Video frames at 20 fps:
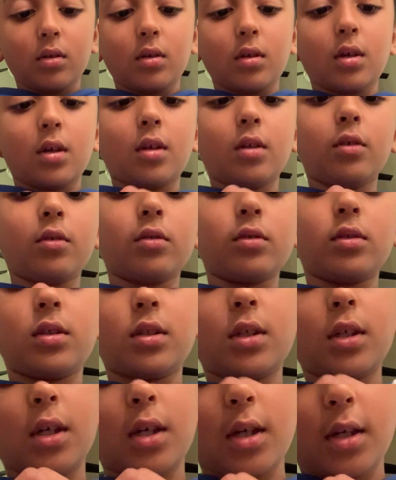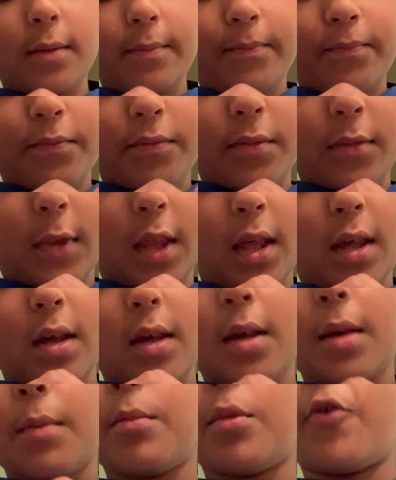And you'll see,
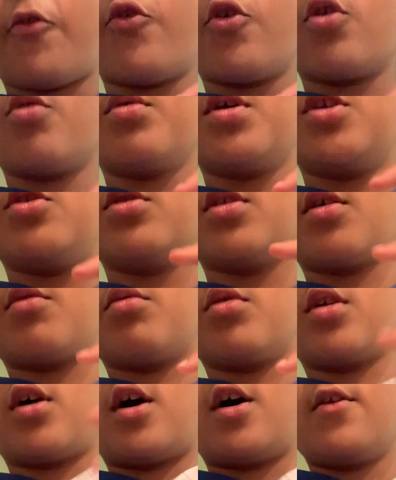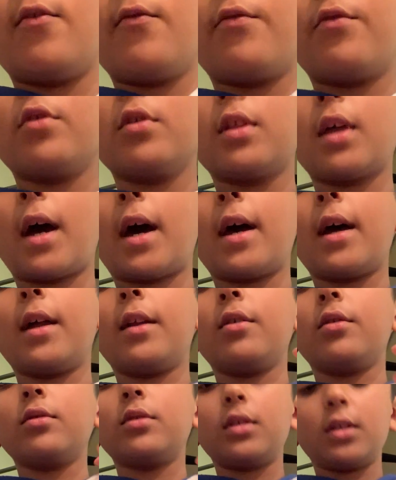before we do that, we're going to unfold that, and
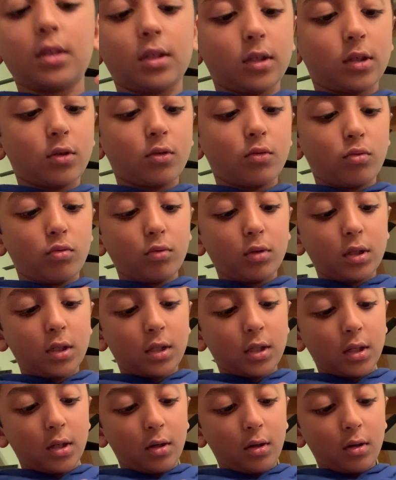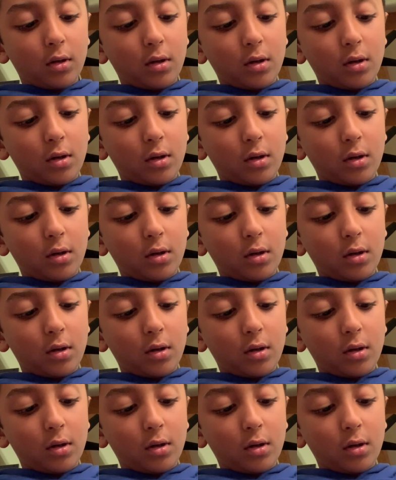you'll see this crease here.